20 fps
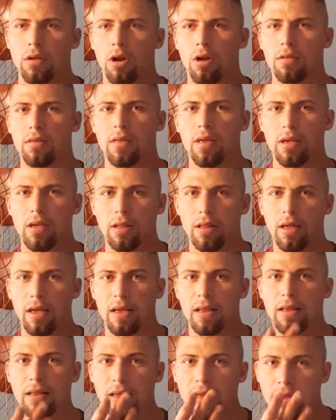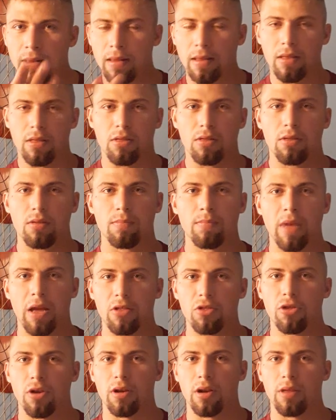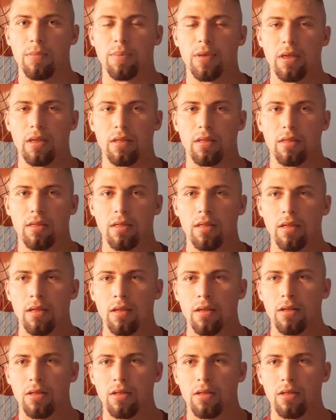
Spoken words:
articulate in this My Journey piece.